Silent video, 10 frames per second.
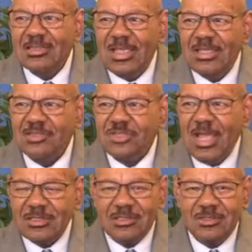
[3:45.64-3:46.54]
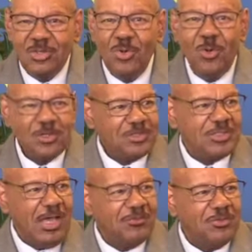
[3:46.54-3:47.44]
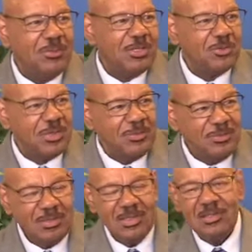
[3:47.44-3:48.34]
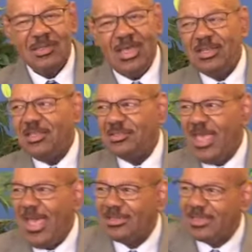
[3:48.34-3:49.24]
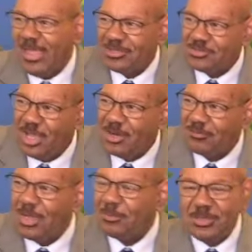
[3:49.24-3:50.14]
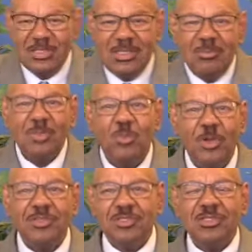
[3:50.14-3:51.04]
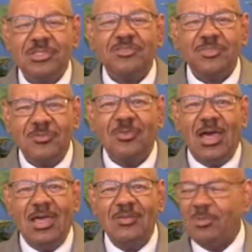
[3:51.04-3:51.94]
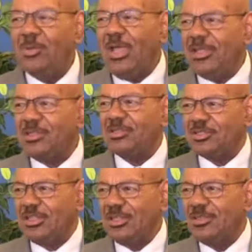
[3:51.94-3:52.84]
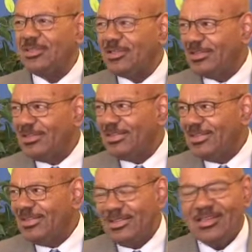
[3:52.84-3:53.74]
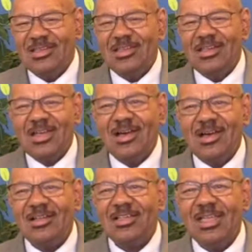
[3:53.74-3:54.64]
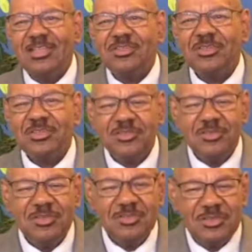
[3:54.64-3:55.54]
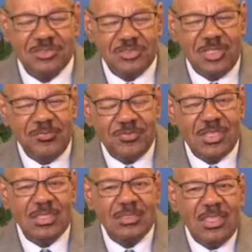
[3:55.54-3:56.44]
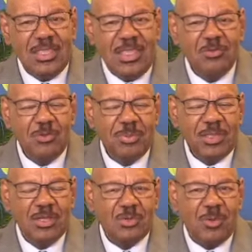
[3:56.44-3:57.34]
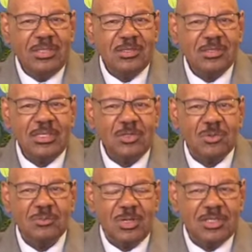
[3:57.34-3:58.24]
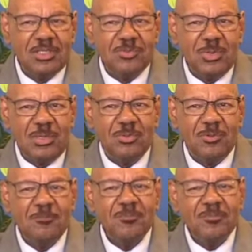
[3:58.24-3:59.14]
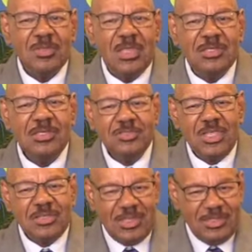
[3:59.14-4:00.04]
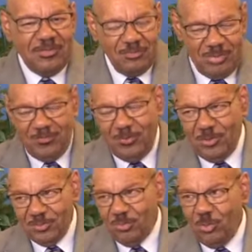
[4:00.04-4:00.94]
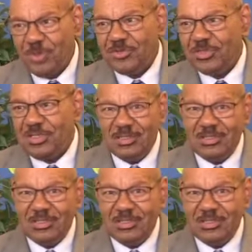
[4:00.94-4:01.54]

and shot 2 horses out from under him, and his hat got shot off a couple times. But Washington survived miraculously. And so the chief said he will be a great leader among his people. And he said that even before Washington